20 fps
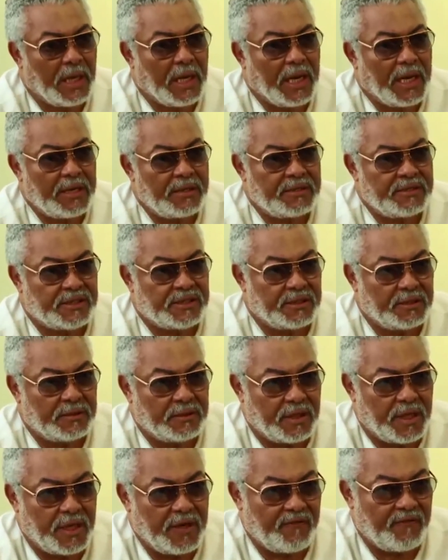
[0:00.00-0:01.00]
And
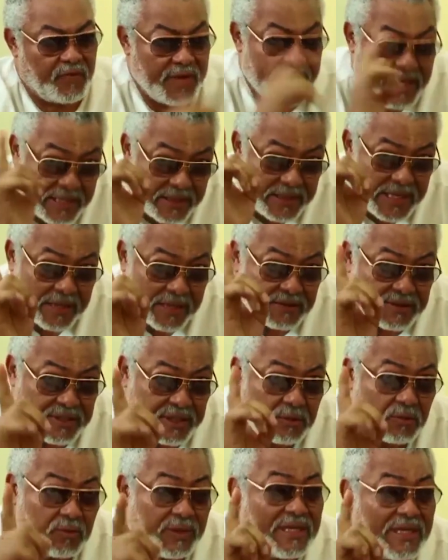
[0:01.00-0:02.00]
if we cannot
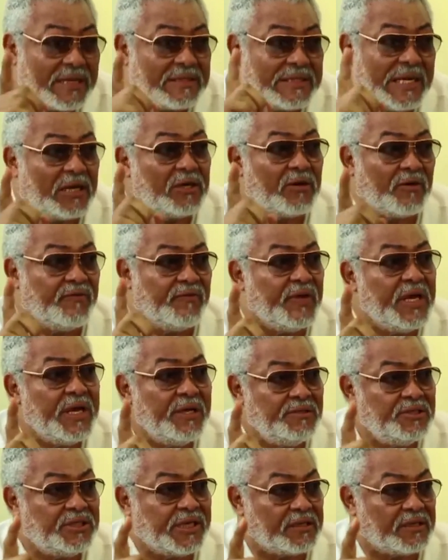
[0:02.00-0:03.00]
deal with that kind of
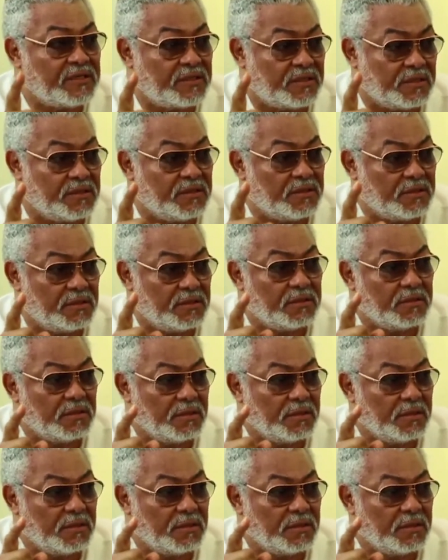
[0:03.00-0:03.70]
injustice,